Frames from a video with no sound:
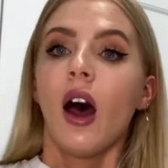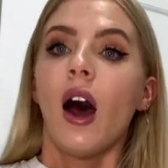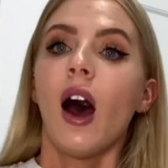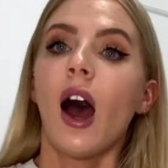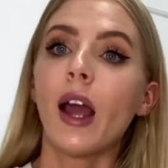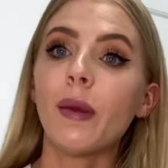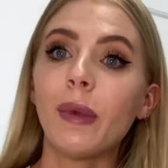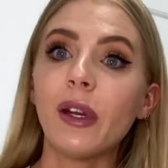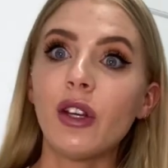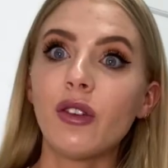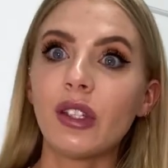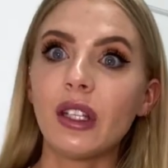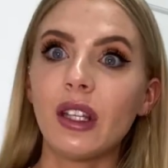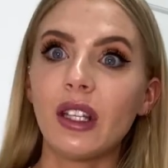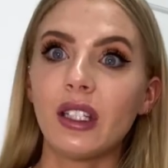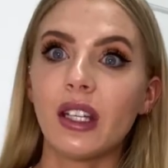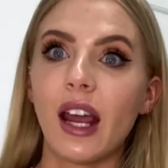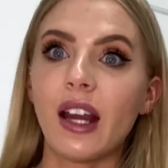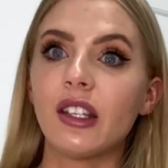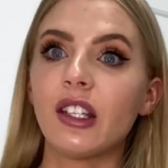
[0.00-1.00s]
I've been using
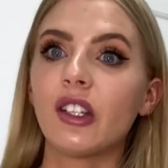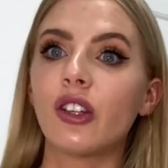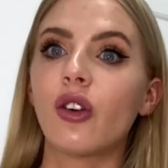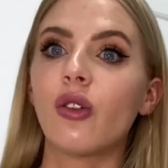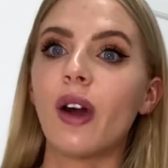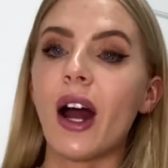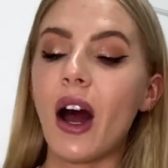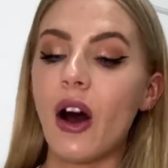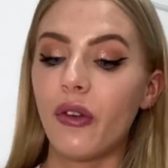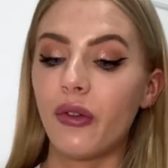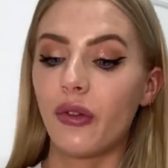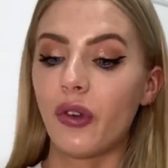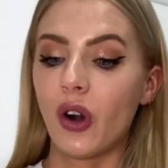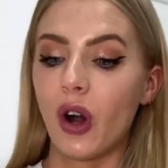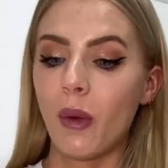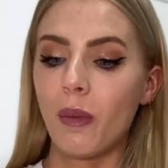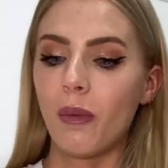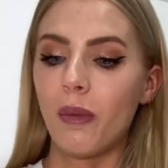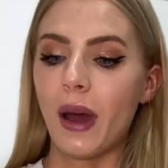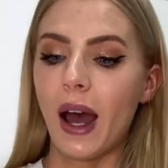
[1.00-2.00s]
the Dyson Corrale for
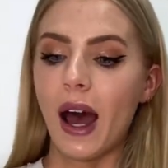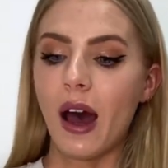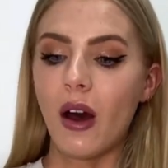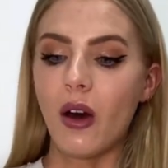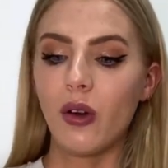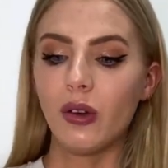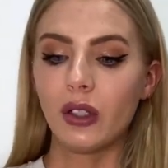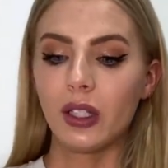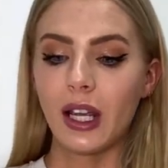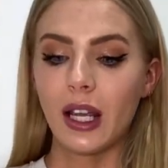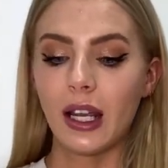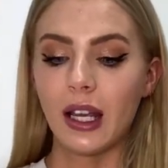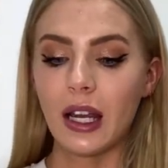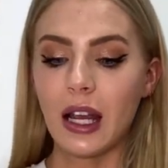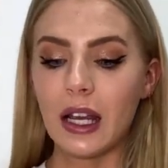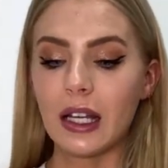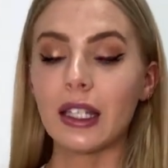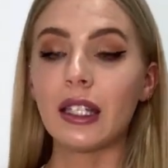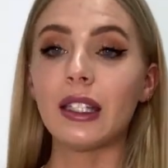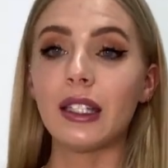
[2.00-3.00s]
about
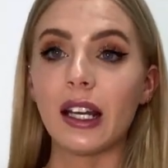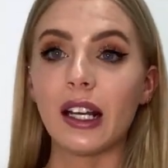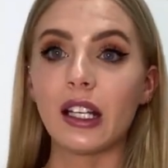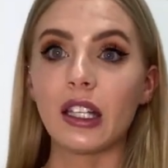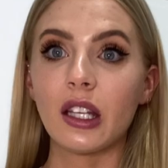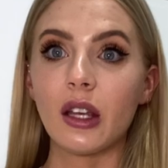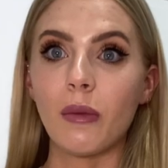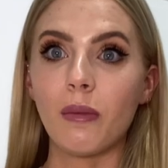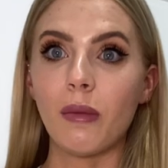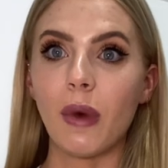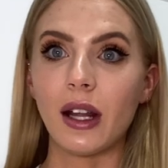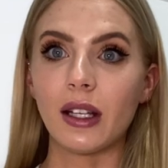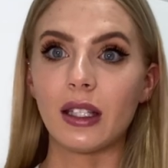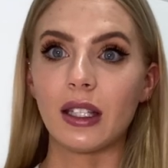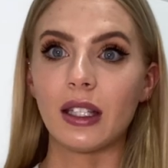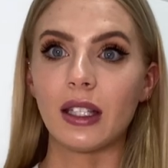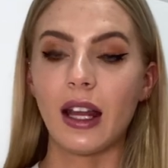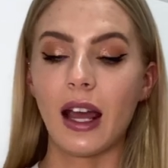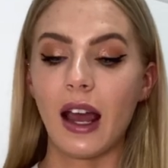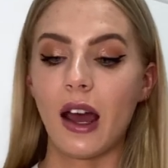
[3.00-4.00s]
six
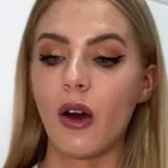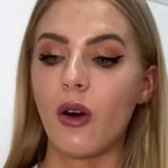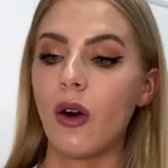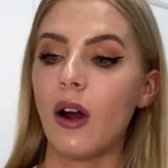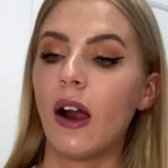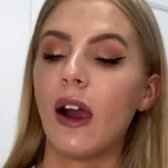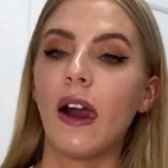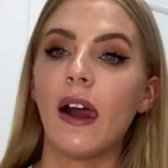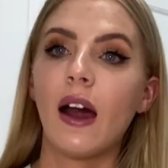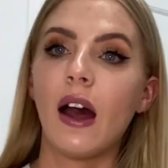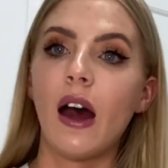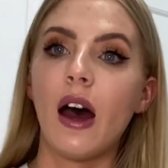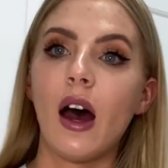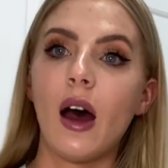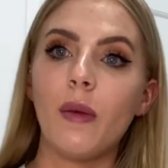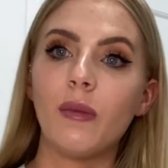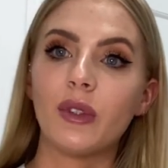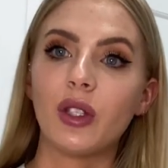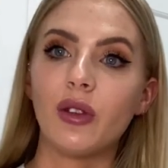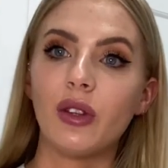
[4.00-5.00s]
months now.
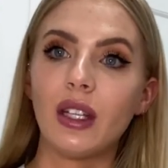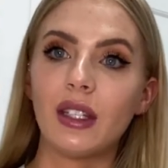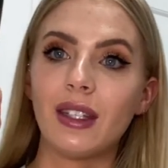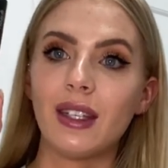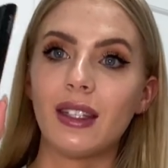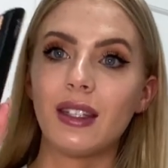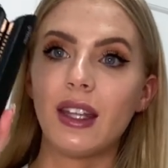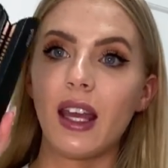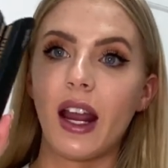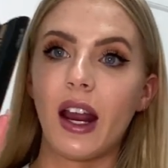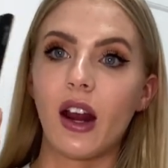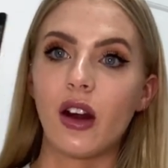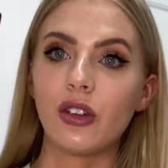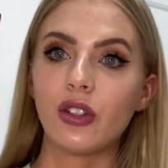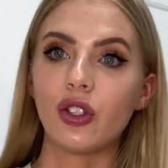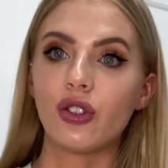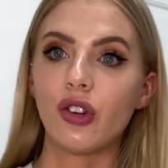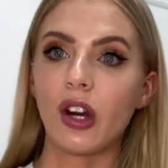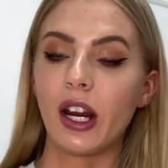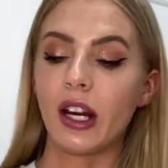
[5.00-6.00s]
Um, so this is the hair
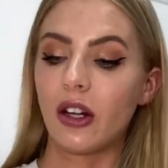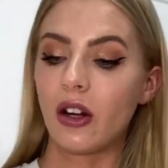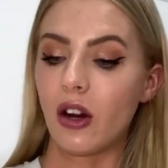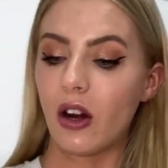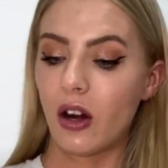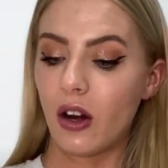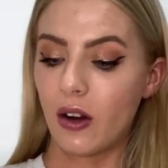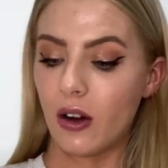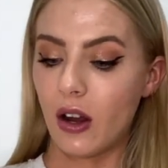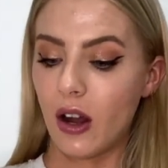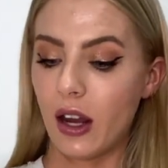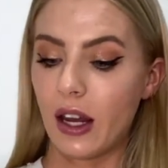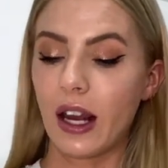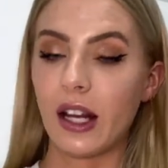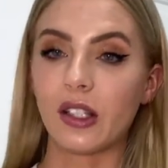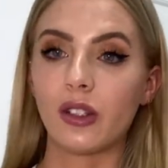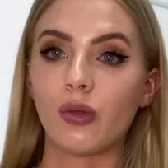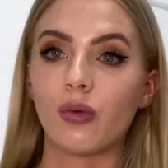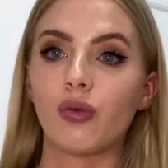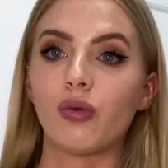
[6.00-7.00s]
straightener.
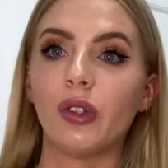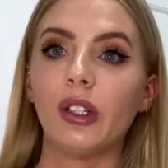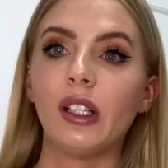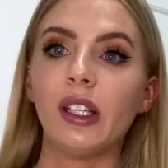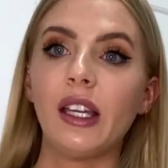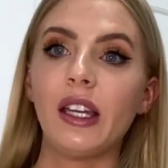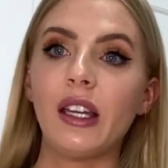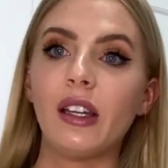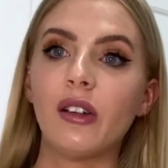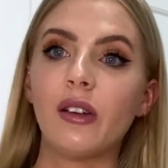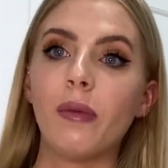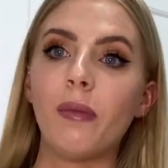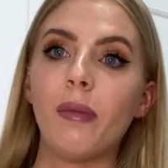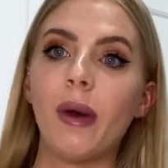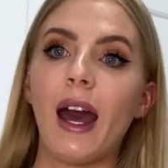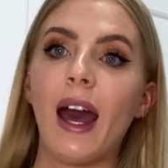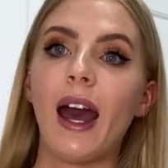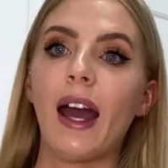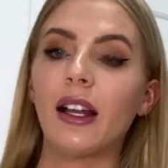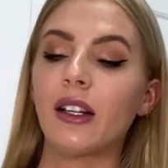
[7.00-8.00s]
It's really
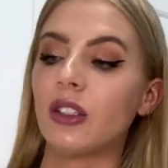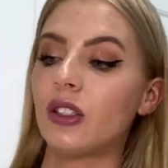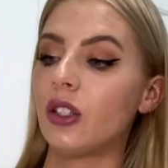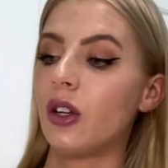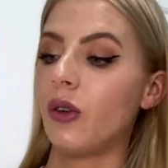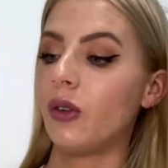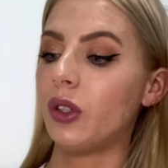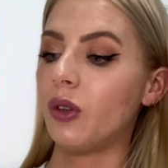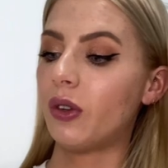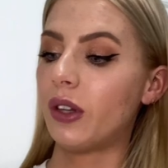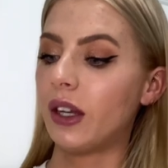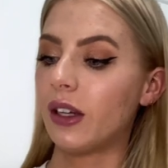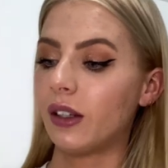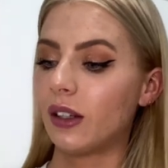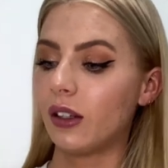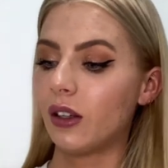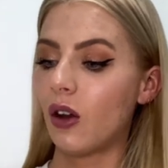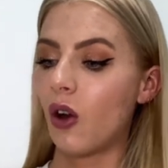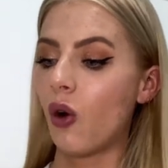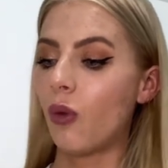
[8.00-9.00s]
compact, so you
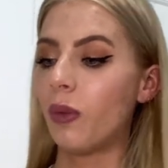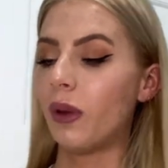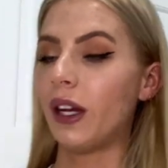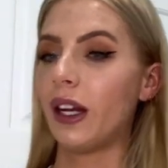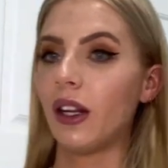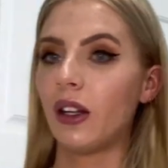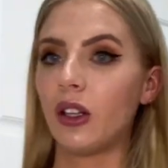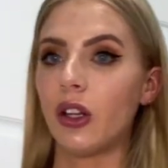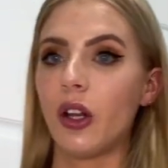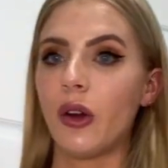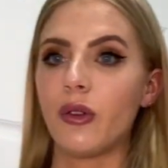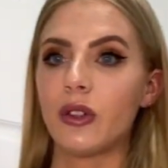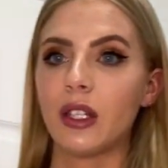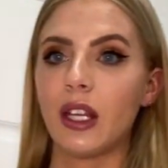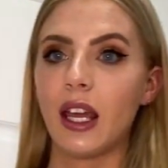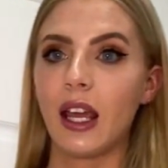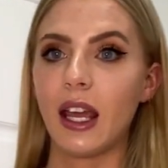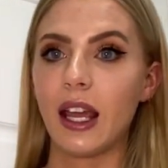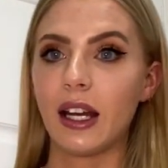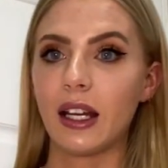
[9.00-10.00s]
can open it and close
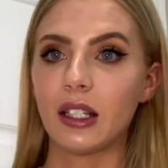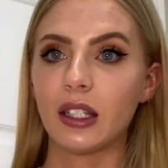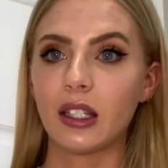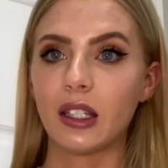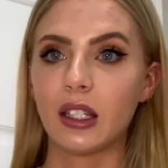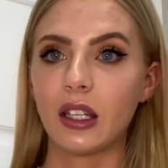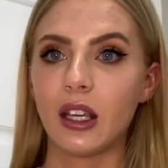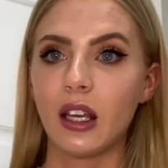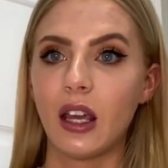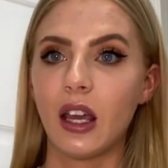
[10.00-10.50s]
it, and it's